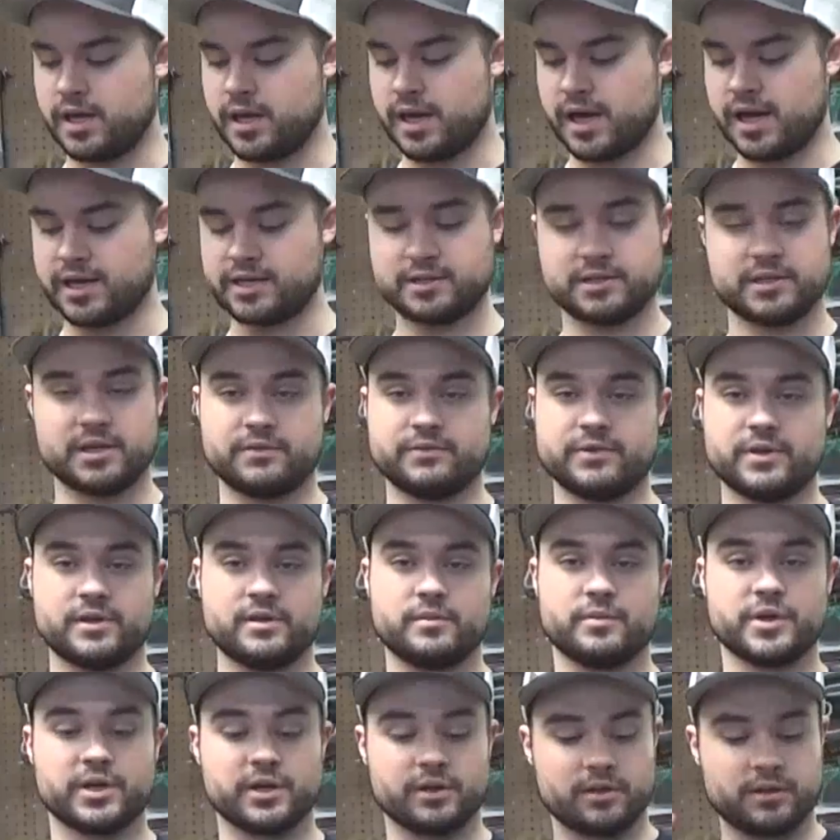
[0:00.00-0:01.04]
I just have nothing
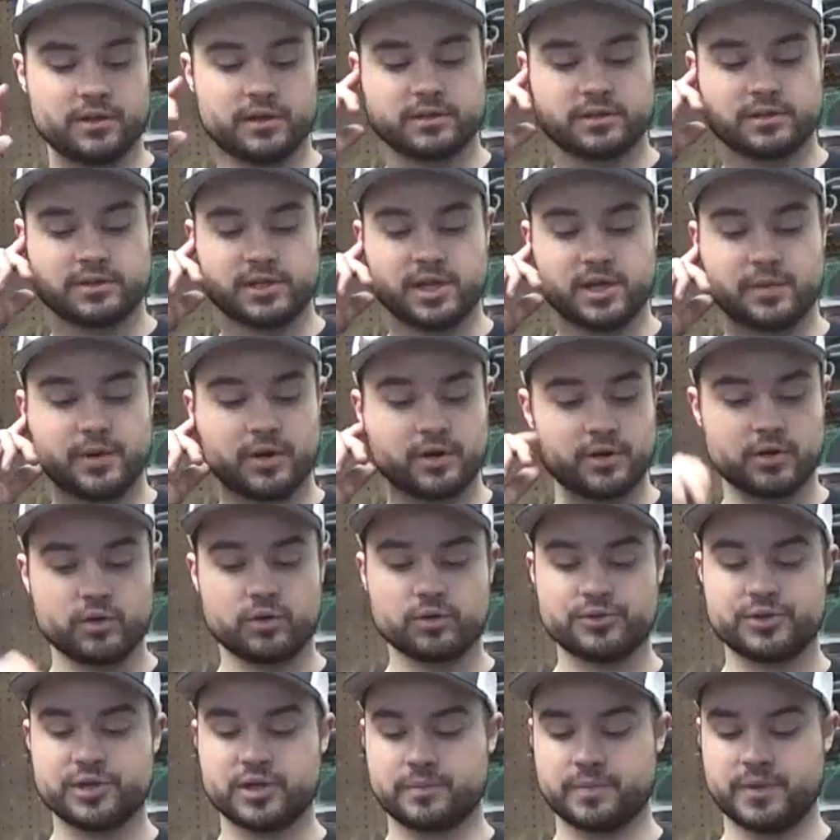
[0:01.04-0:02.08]
but good things to say about
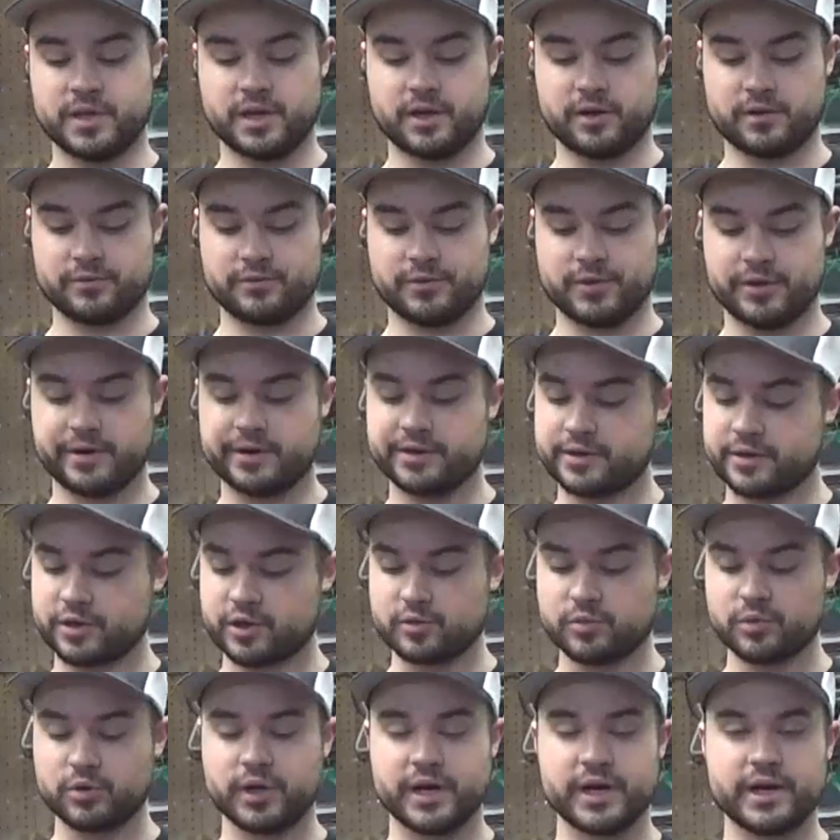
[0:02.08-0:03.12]
Gold Tip. They are a very
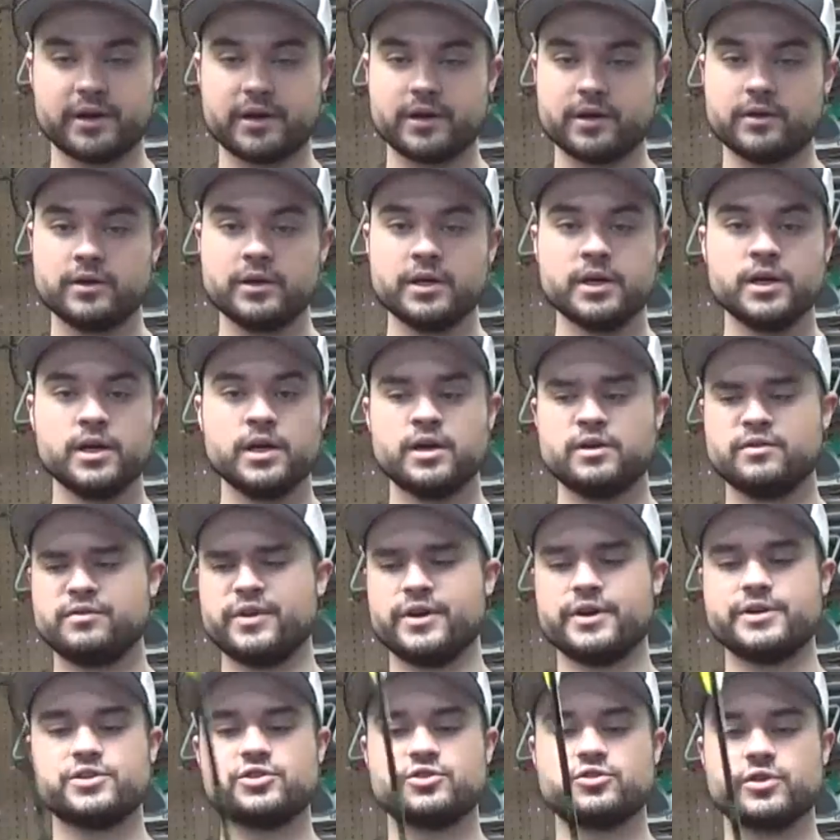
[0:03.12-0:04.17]
durable arrow,
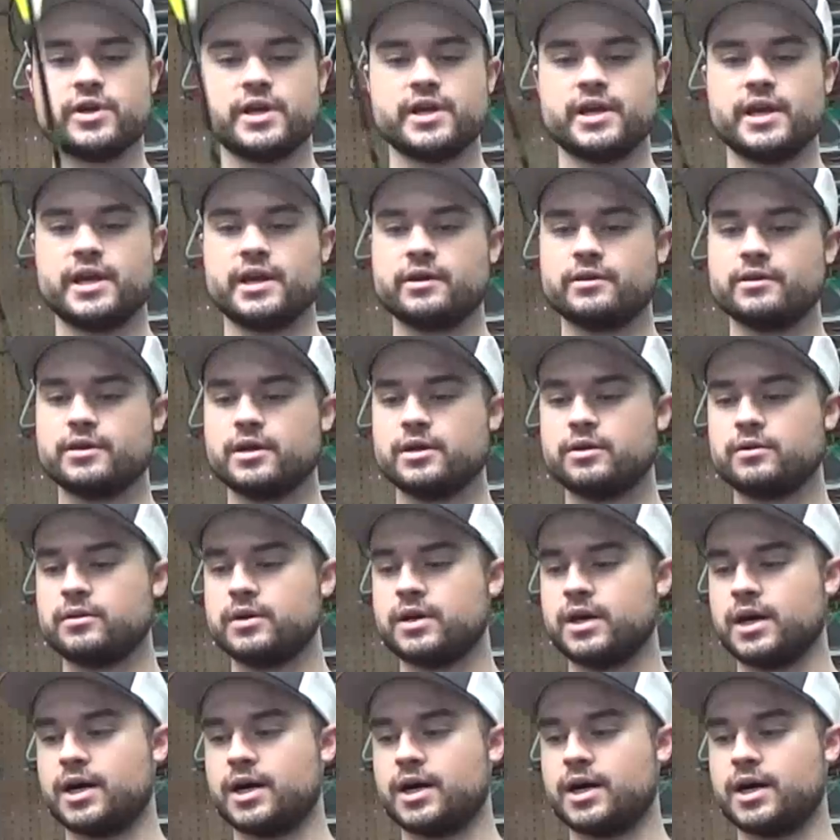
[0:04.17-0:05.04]
very straight arrow,